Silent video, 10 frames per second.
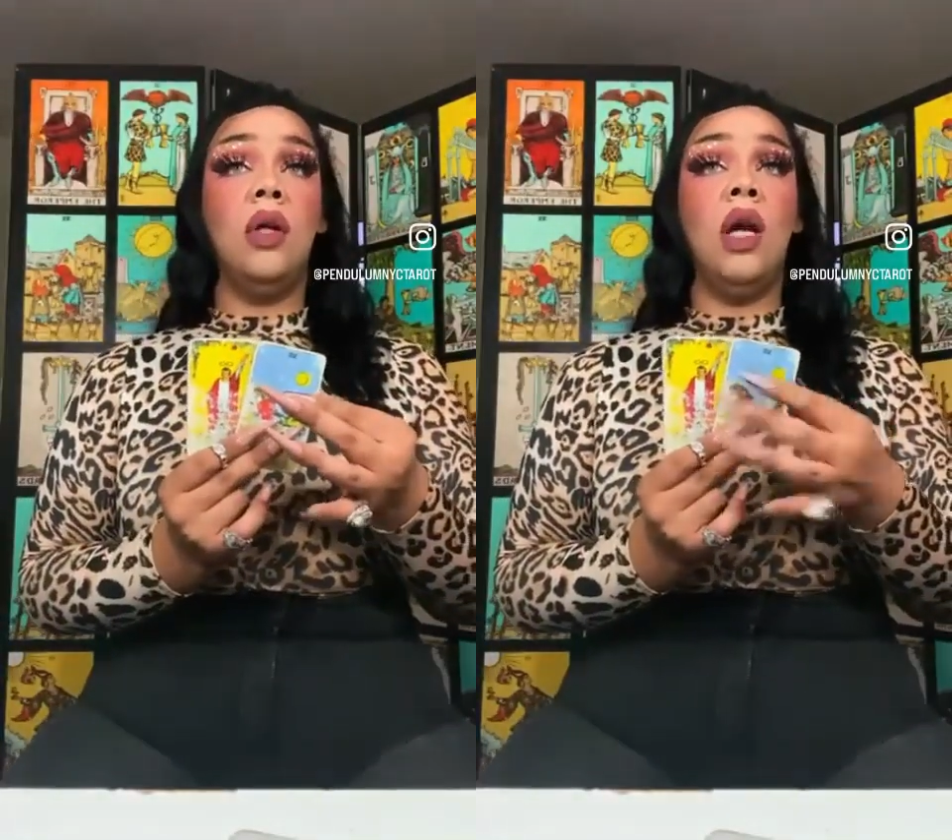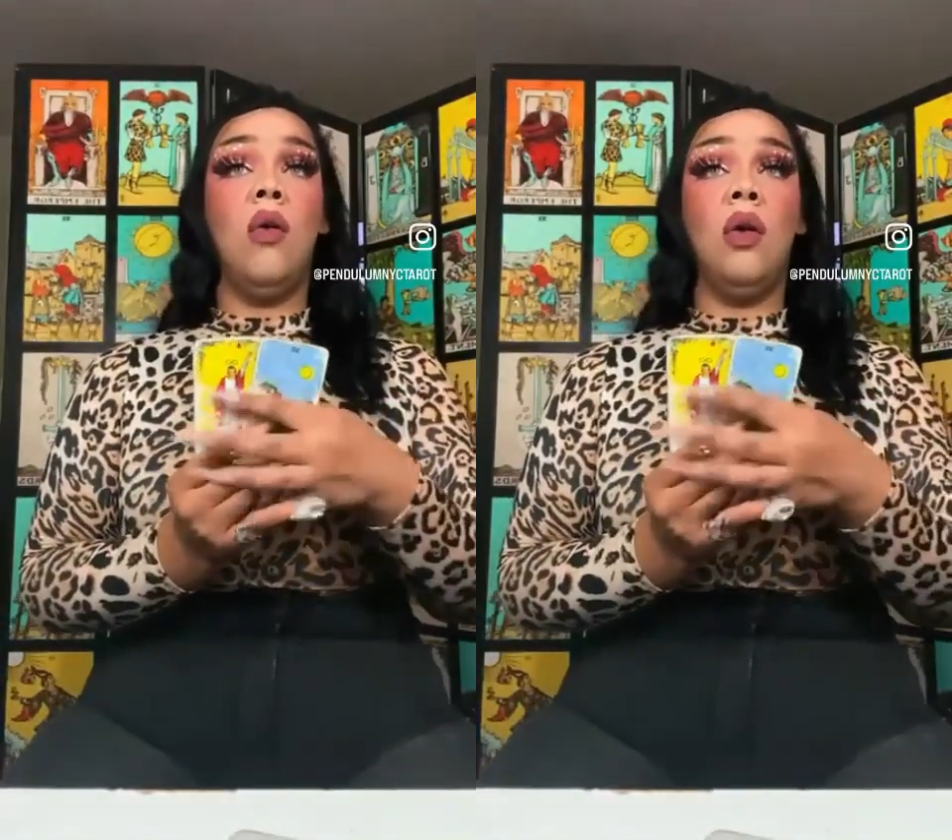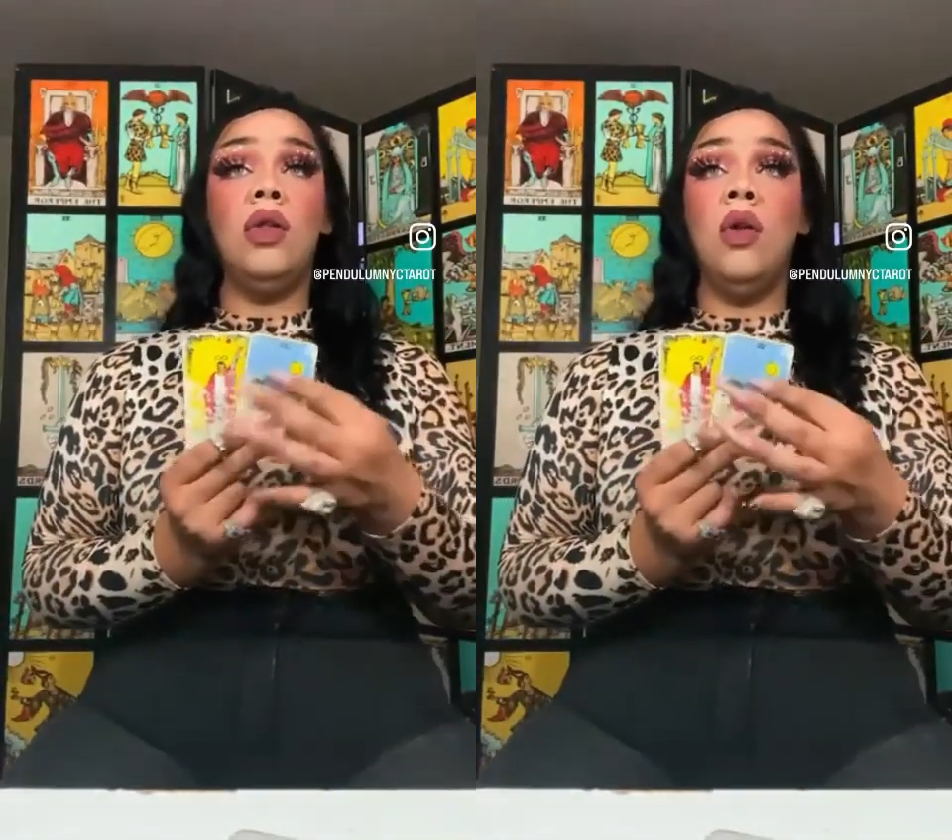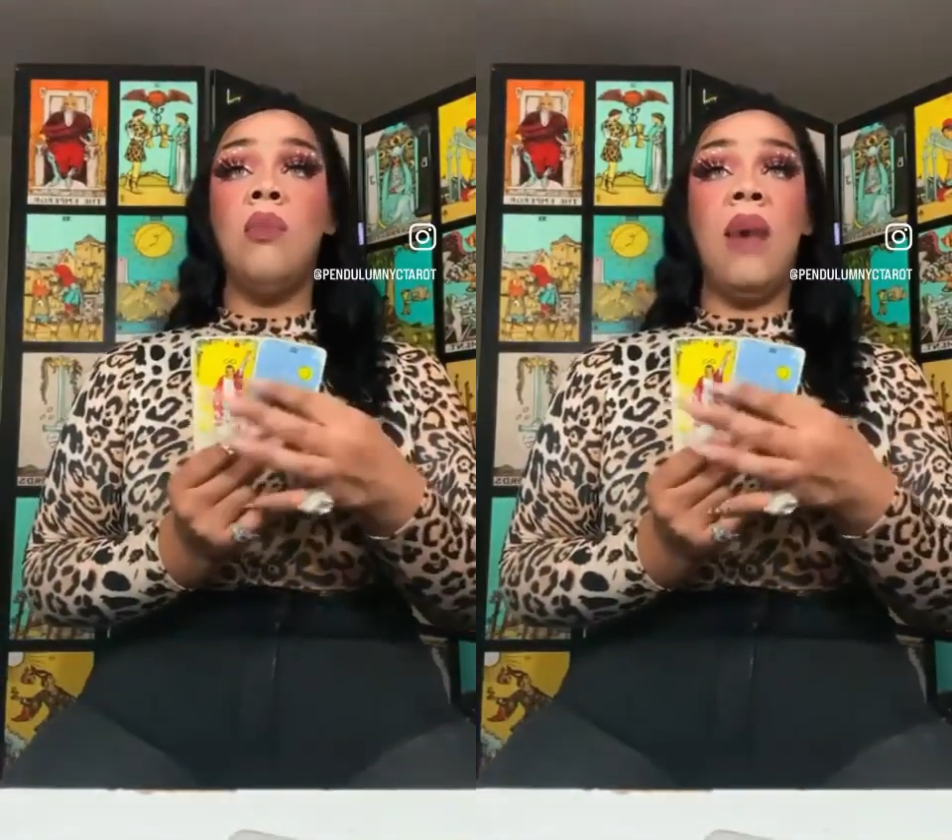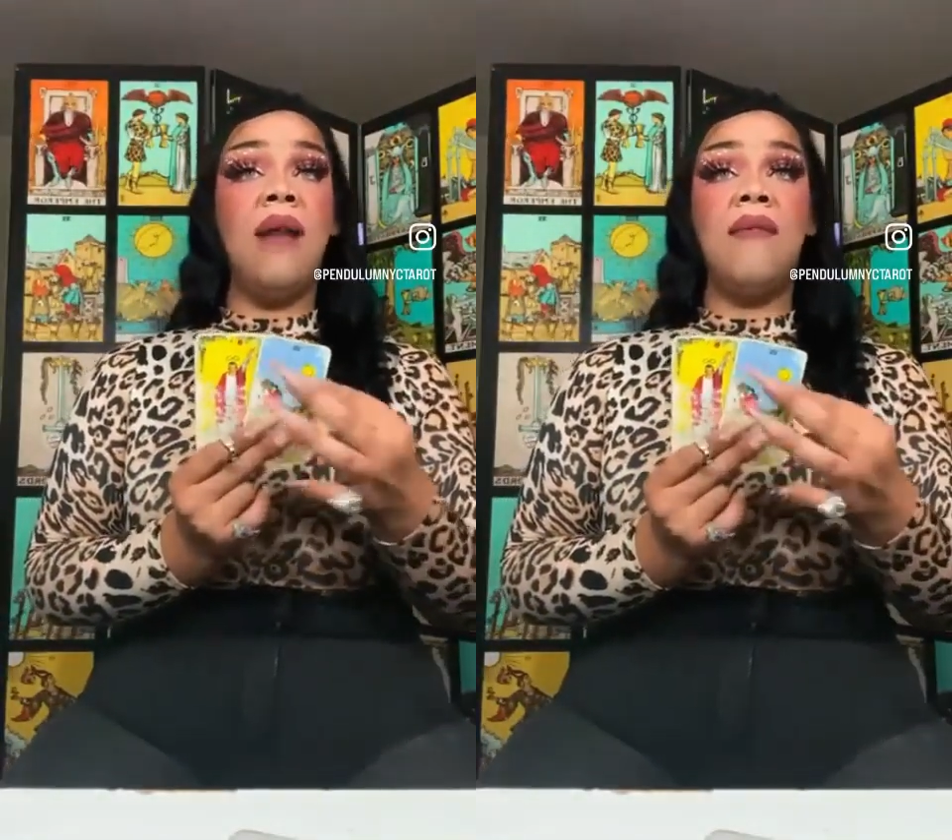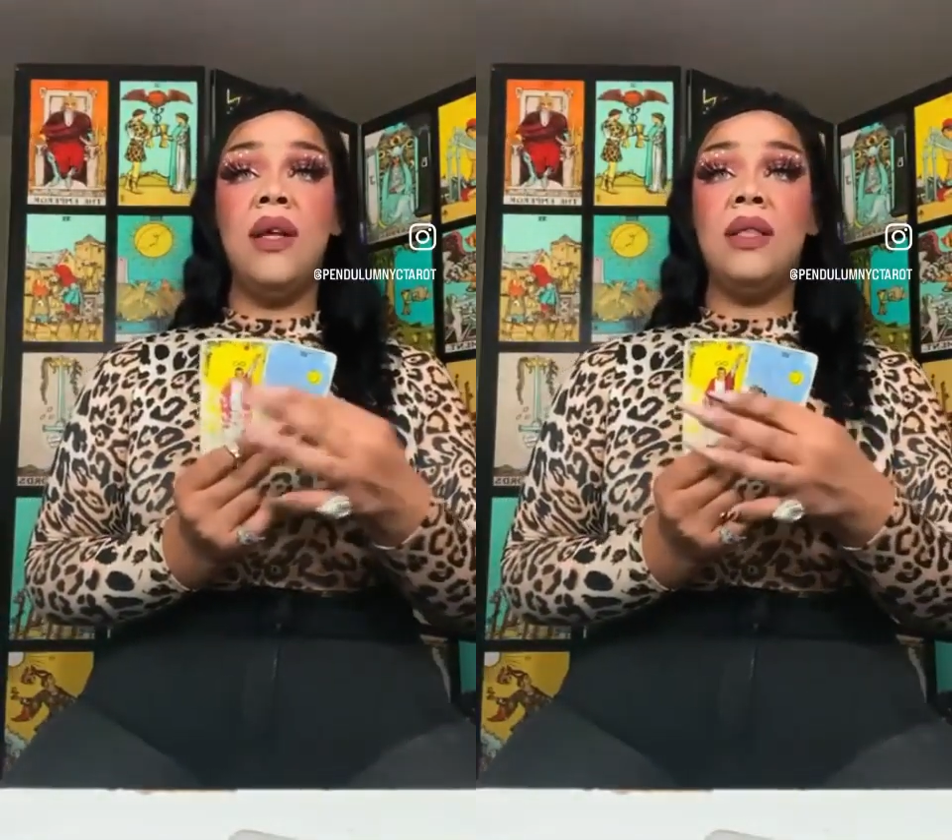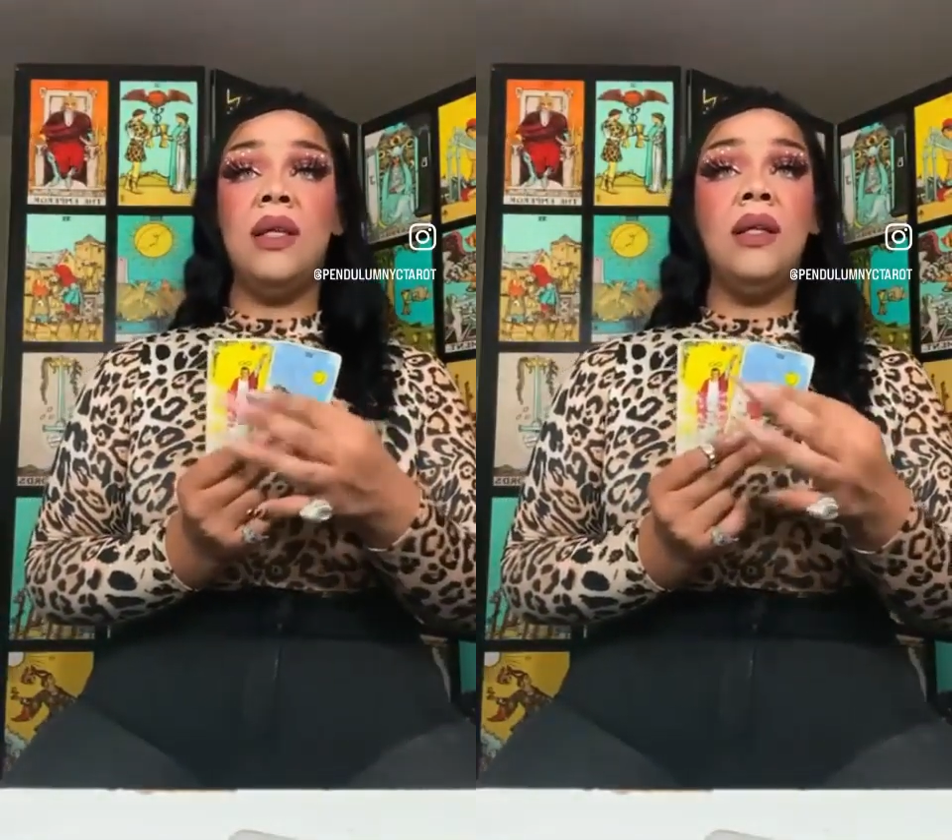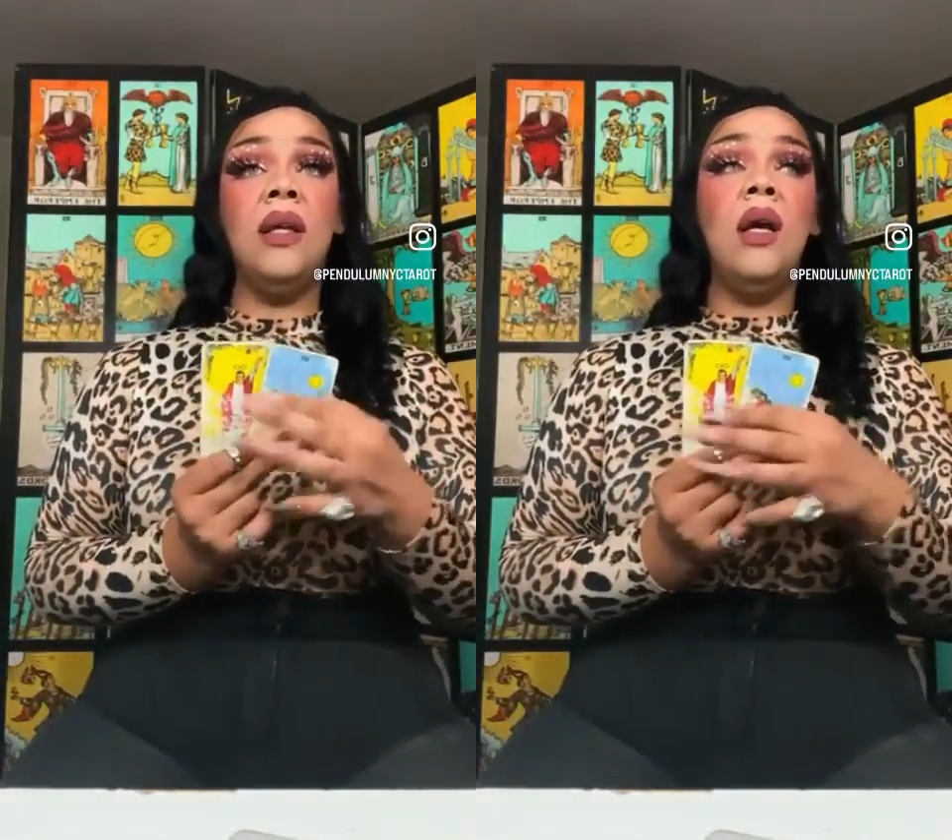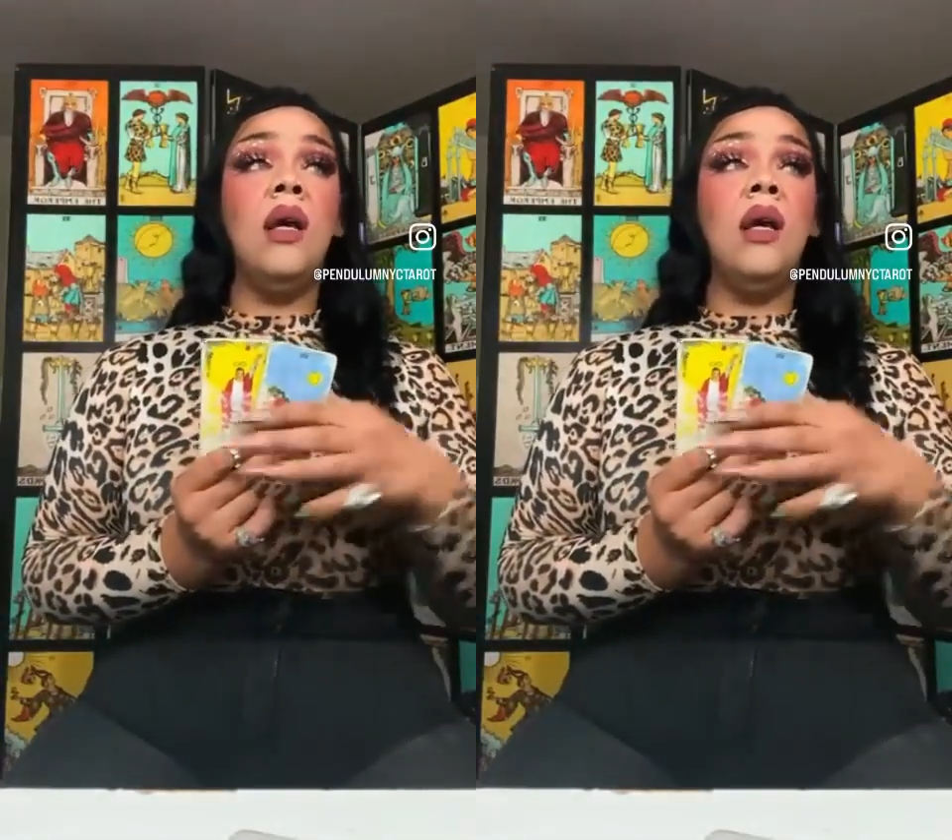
and going to, manifesting